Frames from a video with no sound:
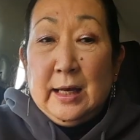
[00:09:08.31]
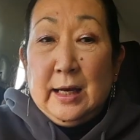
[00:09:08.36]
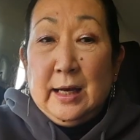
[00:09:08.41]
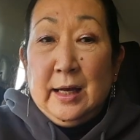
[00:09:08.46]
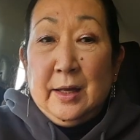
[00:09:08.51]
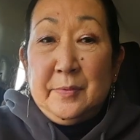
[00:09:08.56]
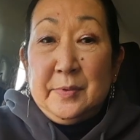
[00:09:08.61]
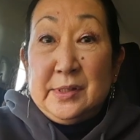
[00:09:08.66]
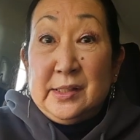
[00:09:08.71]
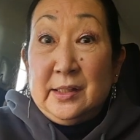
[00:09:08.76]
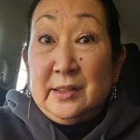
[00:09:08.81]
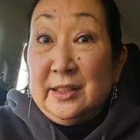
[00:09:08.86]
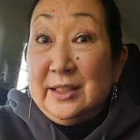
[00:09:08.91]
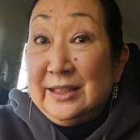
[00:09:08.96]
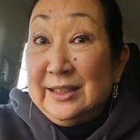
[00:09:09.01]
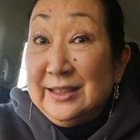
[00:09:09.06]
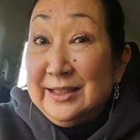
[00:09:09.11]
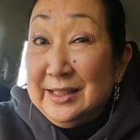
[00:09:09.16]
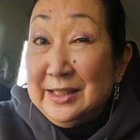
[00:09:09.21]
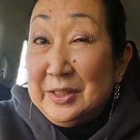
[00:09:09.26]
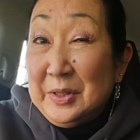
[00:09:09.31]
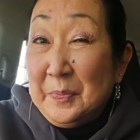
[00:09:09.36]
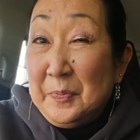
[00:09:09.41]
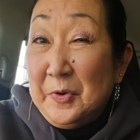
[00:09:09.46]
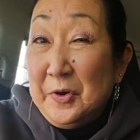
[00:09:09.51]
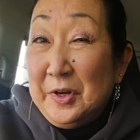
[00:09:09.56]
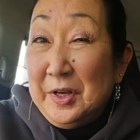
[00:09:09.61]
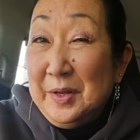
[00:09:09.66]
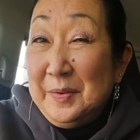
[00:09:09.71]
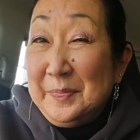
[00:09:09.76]
I was a little
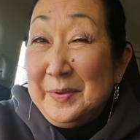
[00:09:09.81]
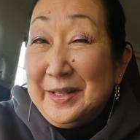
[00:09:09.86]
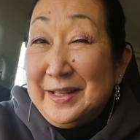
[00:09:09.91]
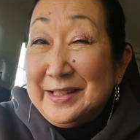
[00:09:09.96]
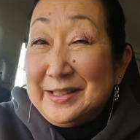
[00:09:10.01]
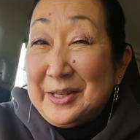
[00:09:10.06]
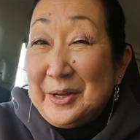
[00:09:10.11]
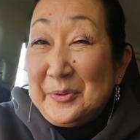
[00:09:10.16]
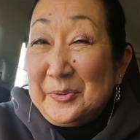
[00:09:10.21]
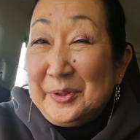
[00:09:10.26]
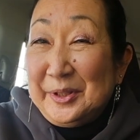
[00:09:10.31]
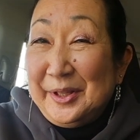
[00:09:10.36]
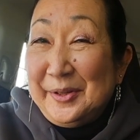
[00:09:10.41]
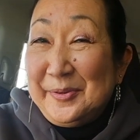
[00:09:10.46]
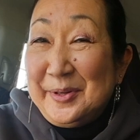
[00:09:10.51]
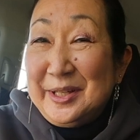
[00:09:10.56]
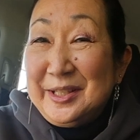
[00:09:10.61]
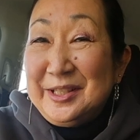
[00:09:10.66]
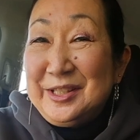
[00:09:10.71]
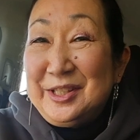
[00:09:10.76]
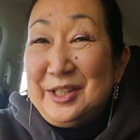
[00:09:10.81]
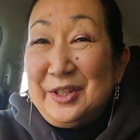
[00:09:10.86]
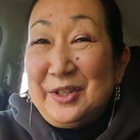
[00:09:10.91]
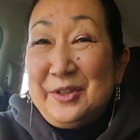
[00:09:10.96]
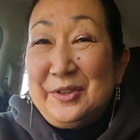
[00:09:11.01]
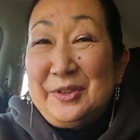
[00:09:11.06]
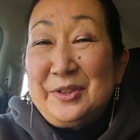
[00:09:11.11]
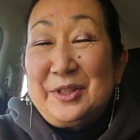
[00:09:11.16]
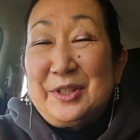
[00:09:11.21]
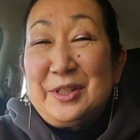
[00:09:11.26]
disappointed because I really wanted to
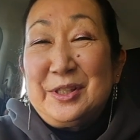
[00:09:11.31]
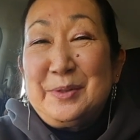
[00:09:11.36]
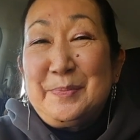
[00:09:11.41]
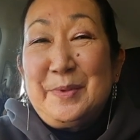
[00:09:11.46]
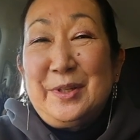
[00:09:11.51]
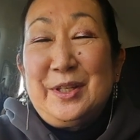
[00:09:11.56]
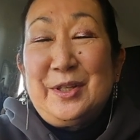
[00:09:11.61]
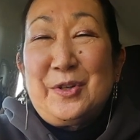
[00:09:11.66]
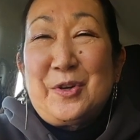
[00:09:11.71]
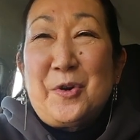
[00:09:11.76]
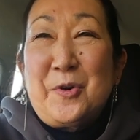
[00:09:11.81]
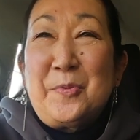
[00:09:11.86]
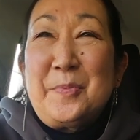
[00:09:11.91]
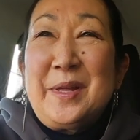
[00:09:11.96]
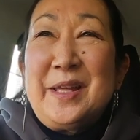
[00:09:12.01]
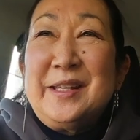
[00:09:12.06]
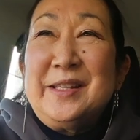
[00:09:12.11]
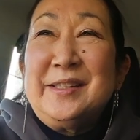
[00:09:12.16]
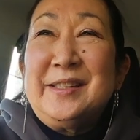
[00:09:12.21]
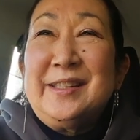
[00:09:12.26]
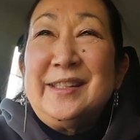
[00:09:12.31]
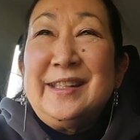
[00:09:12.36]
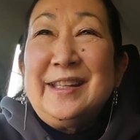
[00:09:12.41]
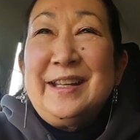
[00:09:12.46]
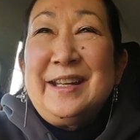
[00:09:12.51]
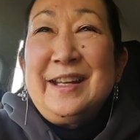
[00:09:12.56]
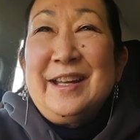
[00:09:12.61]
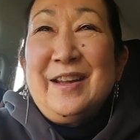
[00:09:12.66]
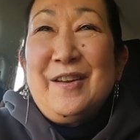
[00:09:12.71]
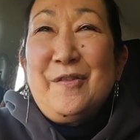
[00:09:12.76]
go to Guzman and Gomez
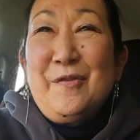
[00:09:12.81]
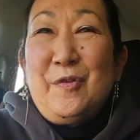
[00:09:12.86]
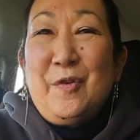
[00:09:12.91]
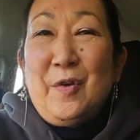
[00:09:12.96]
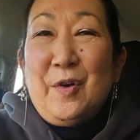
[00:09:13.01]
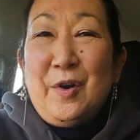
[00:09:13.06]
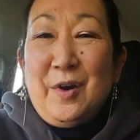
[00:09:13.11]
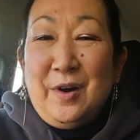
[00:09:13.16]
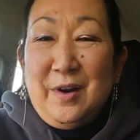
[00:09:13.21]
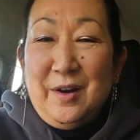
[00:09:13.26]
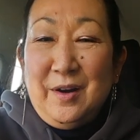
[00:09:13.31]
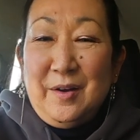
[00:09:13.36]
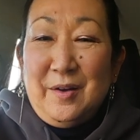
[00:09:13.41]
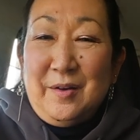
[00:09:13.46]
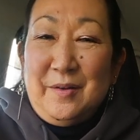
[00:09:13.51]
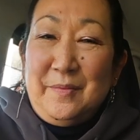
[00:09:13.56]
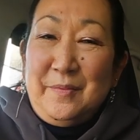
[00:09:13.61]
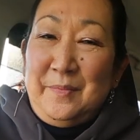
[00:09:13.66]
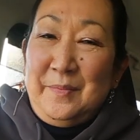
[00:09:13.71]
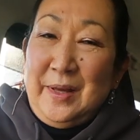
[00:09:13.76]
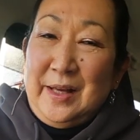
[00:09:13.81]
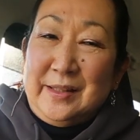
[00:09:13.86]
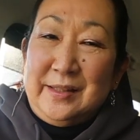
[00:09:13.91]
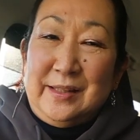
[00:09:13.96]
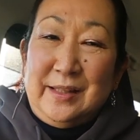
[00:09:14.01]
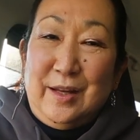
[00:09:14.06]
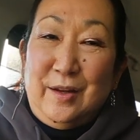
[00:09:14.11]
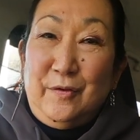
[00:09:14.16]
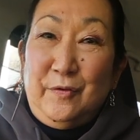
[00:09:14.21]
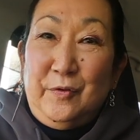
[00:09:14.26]
for
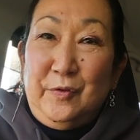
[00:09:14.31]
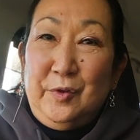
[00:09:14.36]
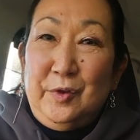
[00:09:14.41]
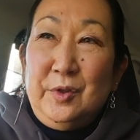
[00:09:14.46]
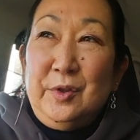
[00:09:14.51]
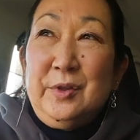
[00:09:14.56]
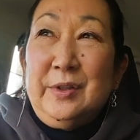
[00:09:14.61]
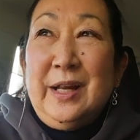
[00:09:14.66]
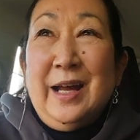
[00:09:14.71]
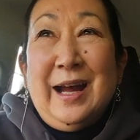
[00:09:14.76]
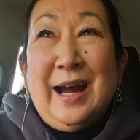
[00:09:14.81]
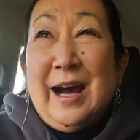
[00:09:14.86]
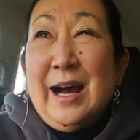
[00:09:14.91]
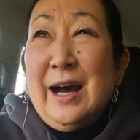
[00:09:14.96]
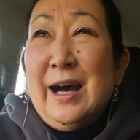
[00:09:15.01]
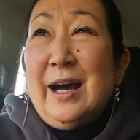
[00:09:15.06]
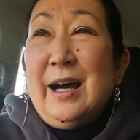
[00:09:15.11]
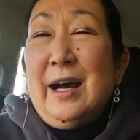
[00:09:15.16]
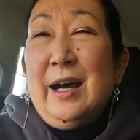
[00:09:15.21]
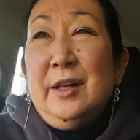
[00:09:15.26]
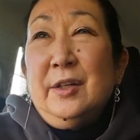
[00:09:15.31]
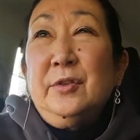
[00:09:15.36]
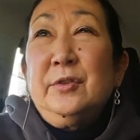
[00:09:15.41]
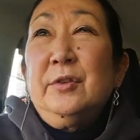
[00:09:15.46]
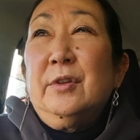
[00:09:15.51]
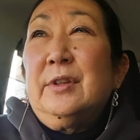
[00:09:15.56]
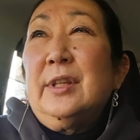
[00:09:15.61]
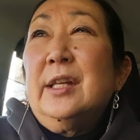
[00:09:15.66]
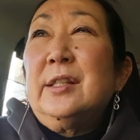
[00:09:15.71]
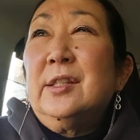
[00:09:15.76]
Mexican food. I don't
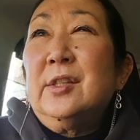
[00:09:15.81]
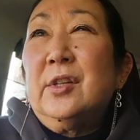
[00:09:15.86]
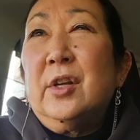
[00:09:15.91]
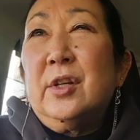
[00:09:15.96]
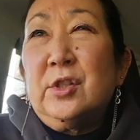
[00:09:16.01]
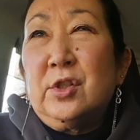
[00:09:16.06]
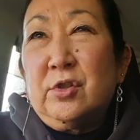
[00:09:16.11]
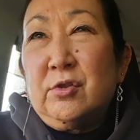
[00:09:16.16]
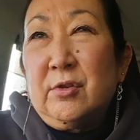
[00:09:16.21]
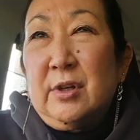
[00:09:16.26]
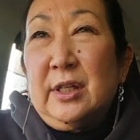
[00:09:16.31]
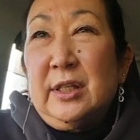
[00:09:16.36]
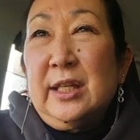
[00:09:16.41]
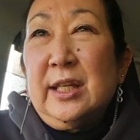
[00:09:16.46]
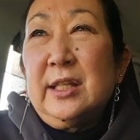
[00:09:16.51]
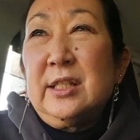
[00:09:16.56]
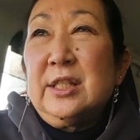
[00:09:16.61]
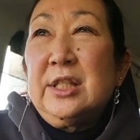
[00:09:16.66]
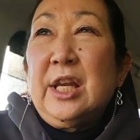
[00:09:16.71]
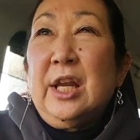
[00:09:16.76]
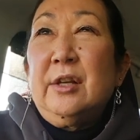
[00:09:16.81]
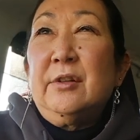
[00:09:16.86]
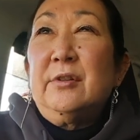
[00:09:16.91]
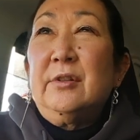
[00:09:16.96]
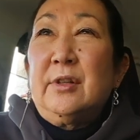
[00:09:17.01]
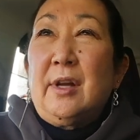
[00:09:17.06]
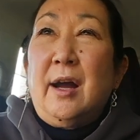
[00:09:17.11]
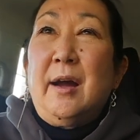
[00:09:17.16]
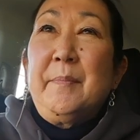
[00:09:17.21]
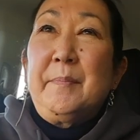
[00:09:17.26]
know if that's an Australian chain or
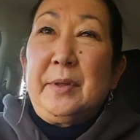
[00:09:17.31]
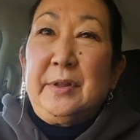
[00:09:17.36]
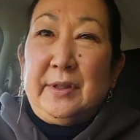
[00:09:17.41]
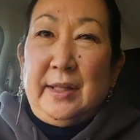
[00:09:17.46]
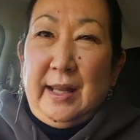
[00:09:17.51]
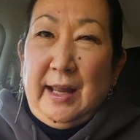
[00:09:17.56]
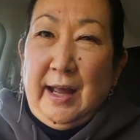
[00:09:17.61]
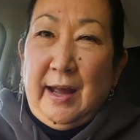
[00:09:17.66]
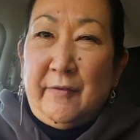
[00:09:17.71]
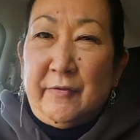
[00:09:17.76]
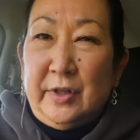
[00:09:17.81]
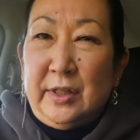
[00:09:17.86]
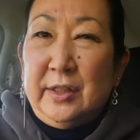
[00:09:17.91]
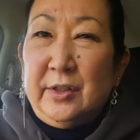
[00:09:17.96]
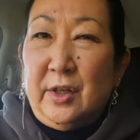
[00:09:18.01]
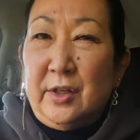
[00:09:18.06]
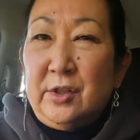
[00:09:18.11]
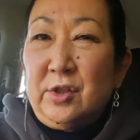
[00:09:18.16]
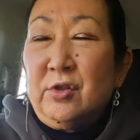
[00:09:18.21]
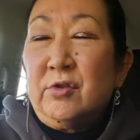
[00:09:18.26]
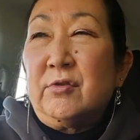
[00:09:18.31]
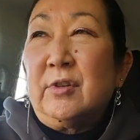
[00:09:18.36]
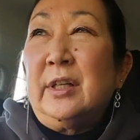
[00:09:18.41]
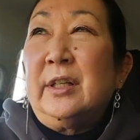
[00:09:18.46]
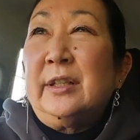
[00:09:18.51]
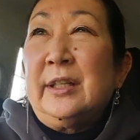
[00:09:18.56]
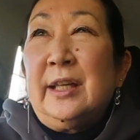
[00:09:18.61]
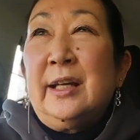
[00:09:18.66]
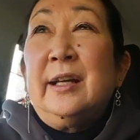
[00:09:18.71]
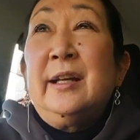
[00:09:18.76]
not, but they have it in
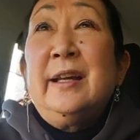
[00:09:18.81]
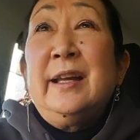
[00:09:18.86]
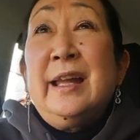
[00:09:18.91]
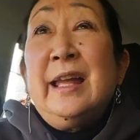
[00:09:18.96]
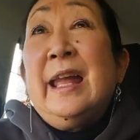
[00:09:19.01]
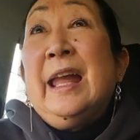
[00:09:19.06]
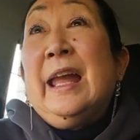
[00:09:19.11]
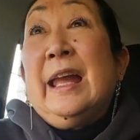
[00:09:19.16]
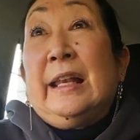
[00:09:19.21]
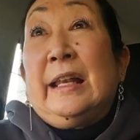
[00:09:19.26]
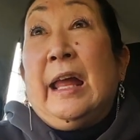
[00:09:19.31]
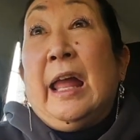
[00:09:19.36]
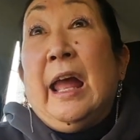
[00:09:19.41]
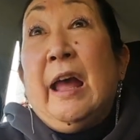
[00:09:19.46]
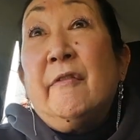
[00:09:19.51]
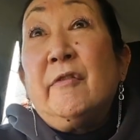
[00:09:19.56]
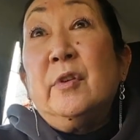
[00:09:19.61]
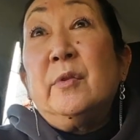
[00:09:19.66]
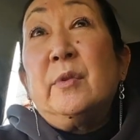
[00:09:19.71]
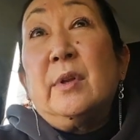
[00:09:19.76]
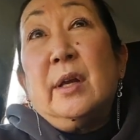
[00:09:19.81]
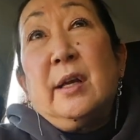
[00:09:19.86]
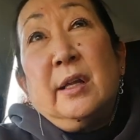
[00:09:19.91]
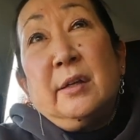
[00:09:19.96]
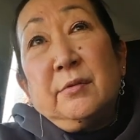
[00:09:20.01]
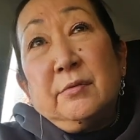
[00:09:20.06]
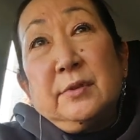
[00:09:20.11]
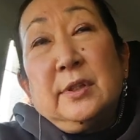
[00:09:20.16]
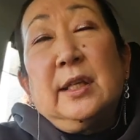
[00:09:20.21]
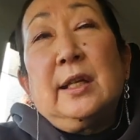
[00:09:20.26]
Australia. And I
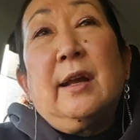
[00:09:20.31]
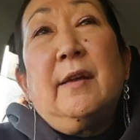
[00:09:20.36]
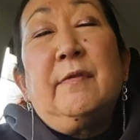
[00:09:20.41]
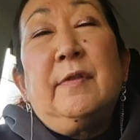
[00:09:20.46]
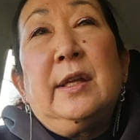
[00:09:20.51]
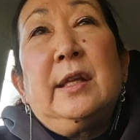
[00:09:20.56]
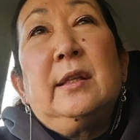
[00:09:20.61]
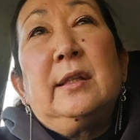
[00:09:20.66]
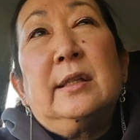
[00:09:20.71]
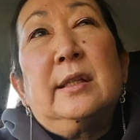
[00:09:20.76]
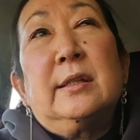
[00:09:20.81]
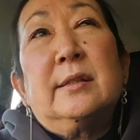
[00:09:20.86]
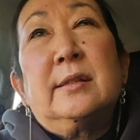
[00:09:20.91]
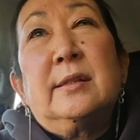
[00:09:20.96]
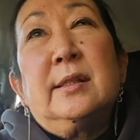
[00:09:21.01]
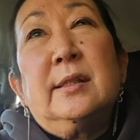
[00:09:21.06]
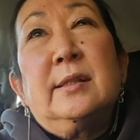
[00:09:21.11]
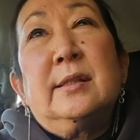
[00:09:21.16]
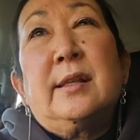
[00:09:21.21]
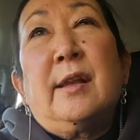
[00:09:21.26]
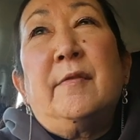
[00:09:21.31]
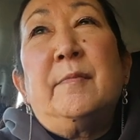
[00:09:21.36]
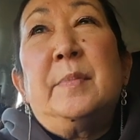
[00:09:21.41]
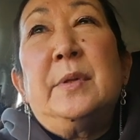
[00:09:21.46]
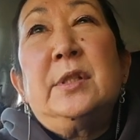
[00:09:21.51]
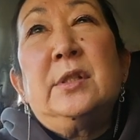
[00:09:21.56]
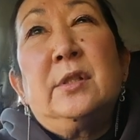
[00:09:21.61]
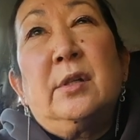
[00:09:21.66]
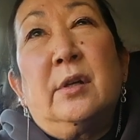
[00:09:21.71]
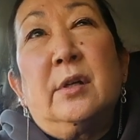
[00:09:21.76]
don't think I've eaten it since I've
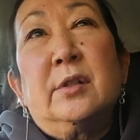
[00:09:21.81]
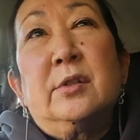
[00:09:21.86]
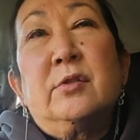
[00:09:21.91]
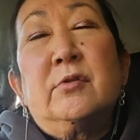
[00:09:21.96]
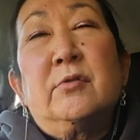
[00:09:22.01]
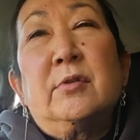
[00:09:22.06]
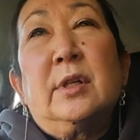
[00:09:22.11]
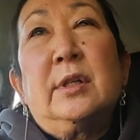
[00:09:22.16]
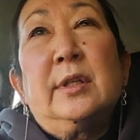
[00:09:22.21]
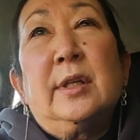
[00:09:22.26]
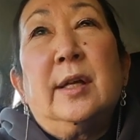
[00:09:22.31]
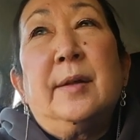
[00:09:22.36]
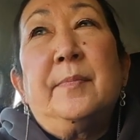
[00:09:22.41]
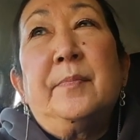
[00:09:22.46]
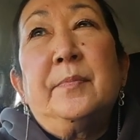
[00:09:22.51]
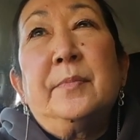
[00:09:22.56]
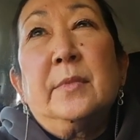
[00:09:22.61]
been to Australia.